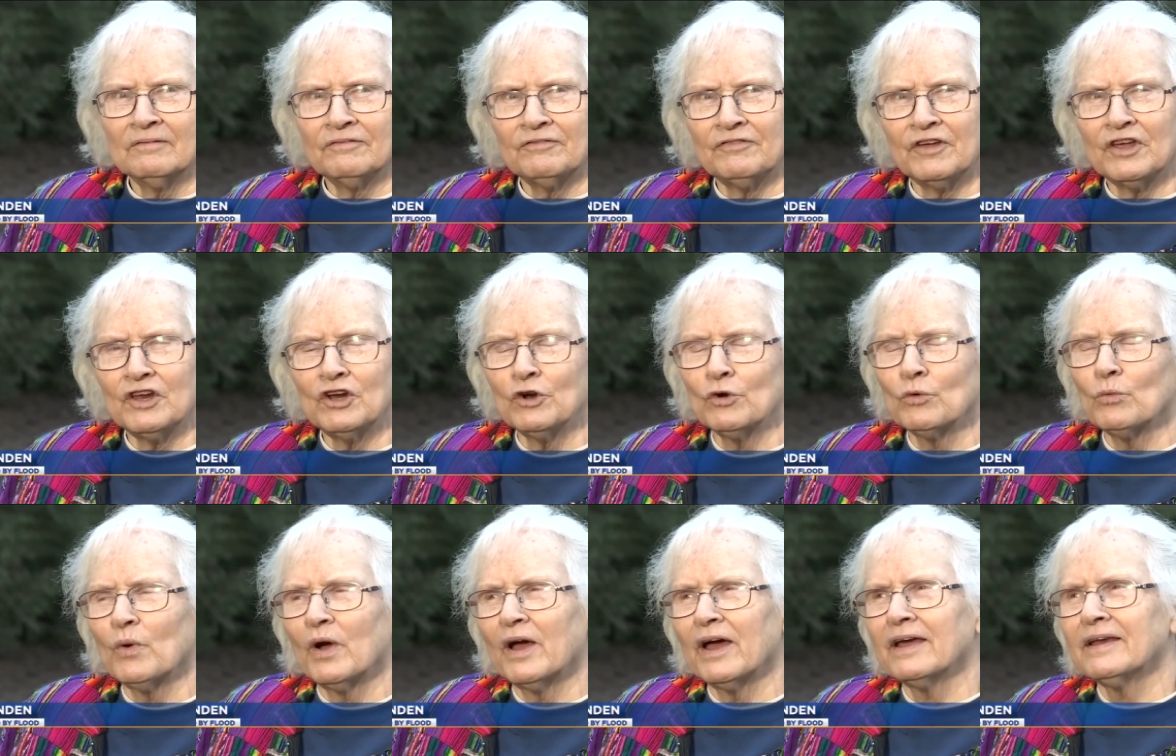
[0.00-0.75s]
feet
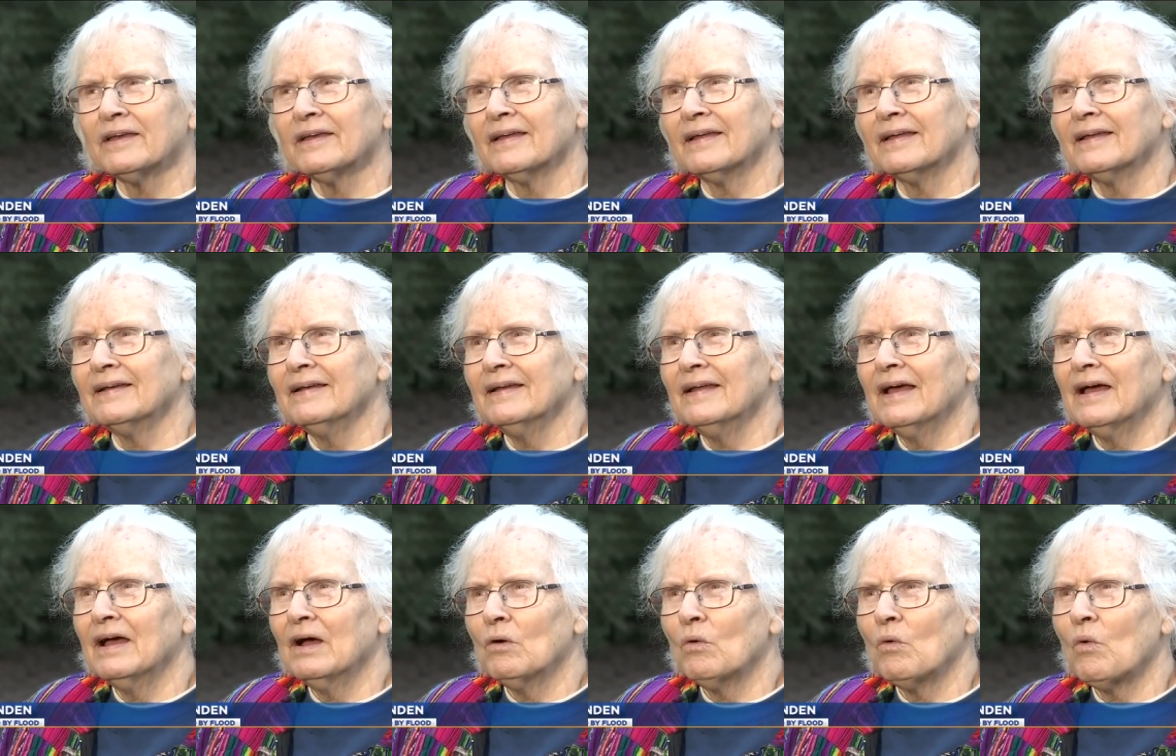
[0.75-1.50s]
are wet and
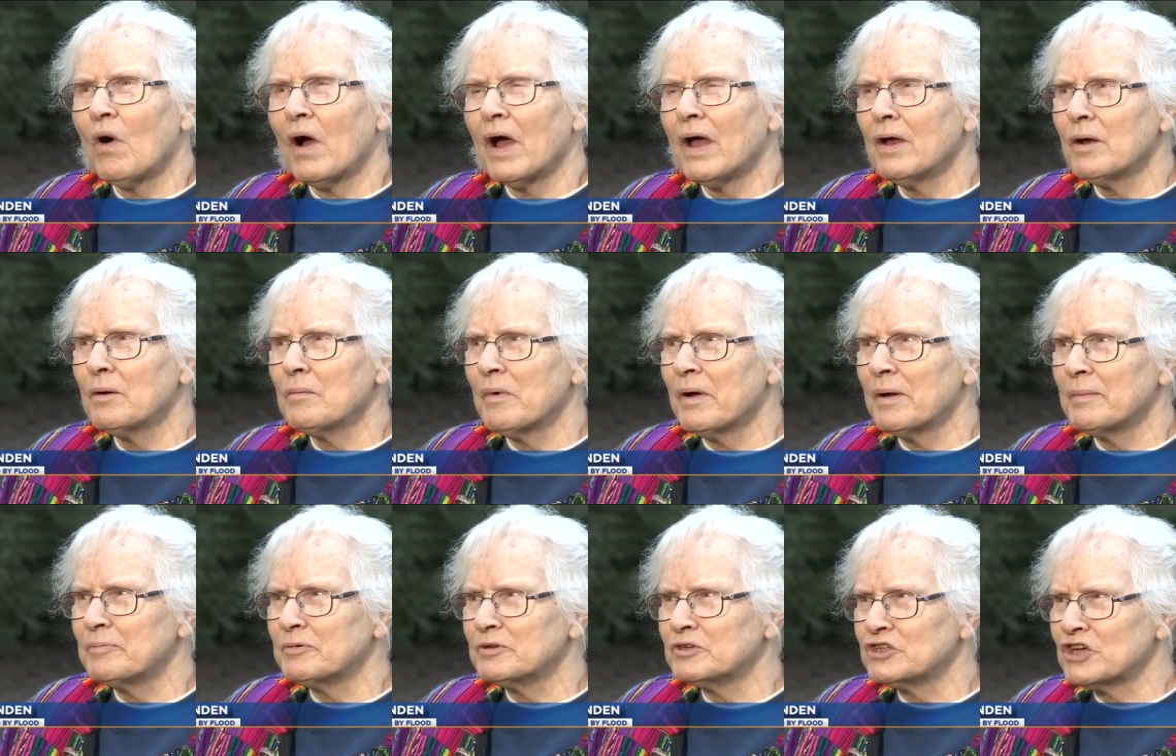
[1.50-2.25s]
why are
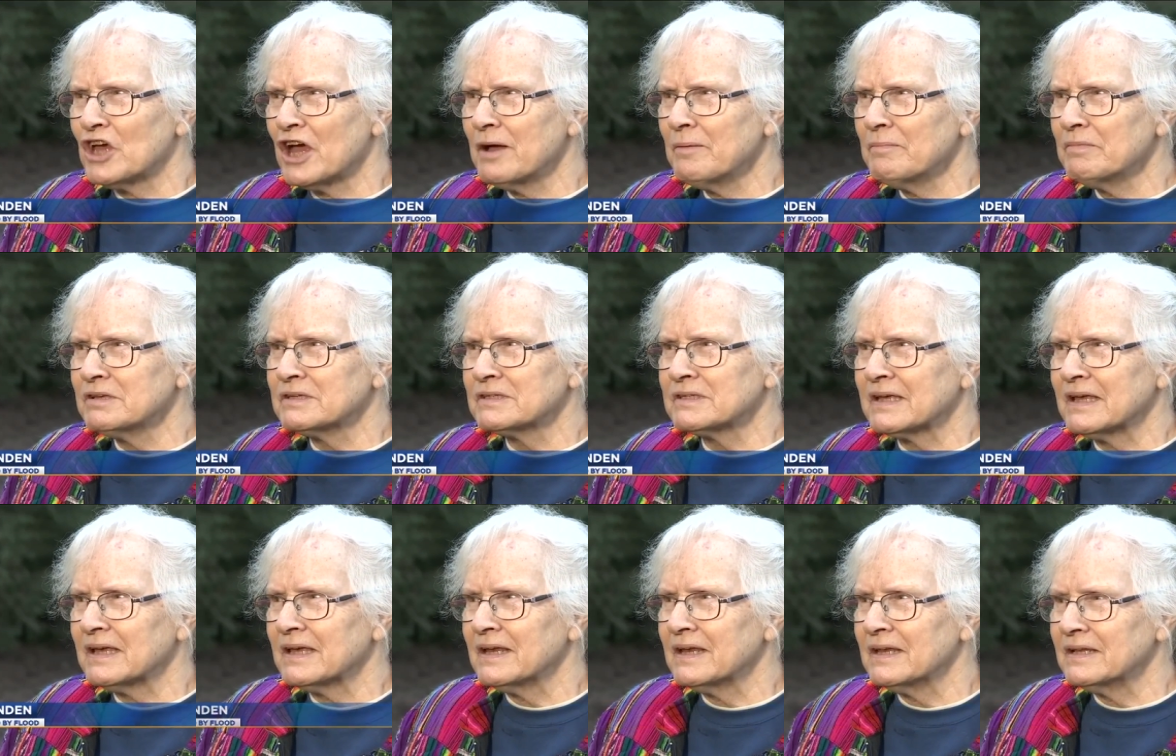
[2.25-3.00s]
my pajamas
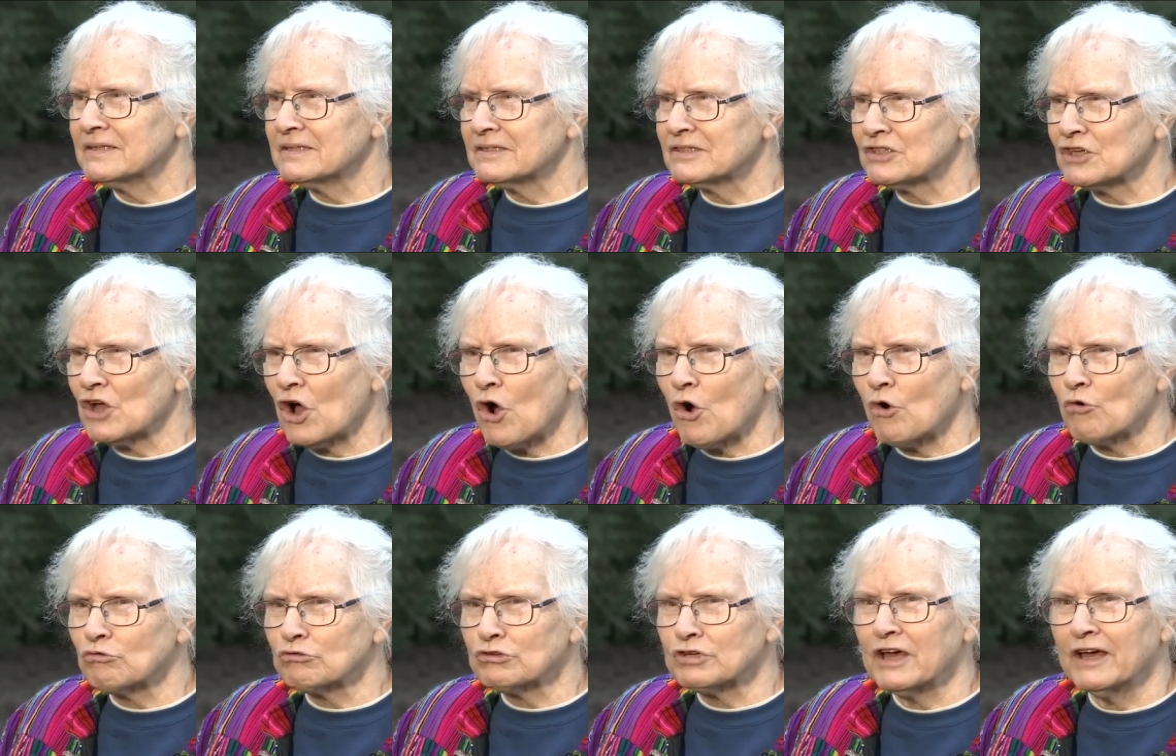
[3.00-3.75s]
getting
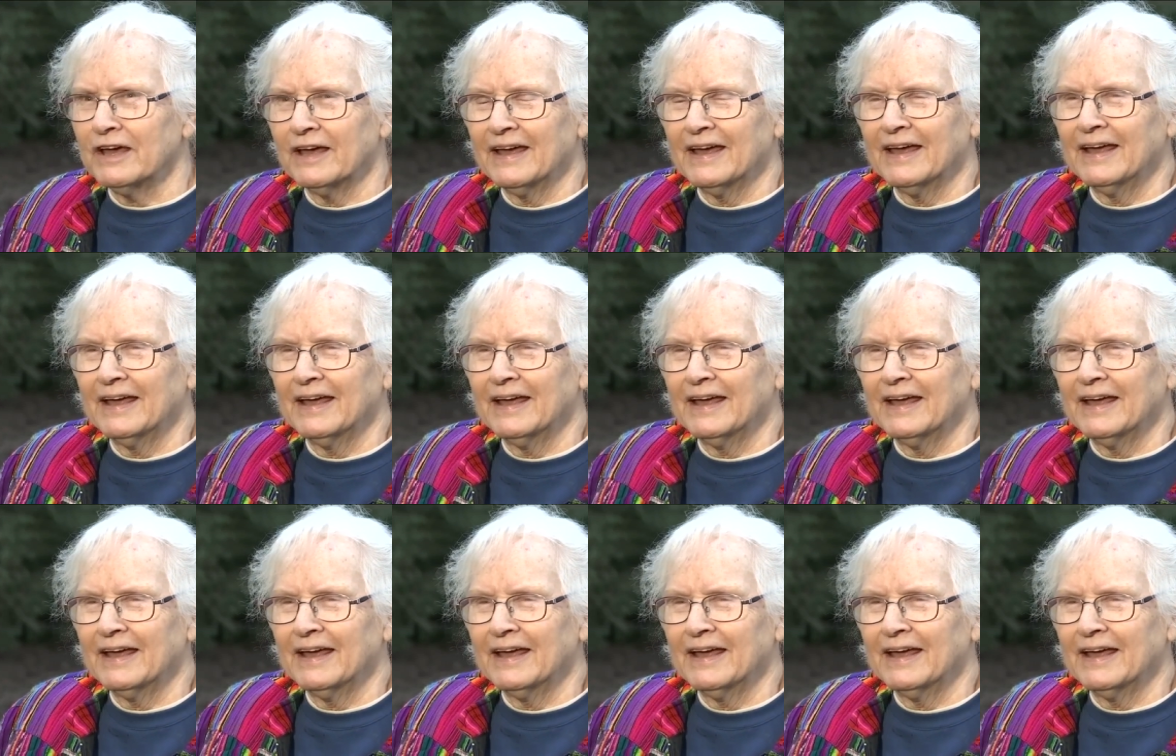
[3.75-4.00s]
soaked?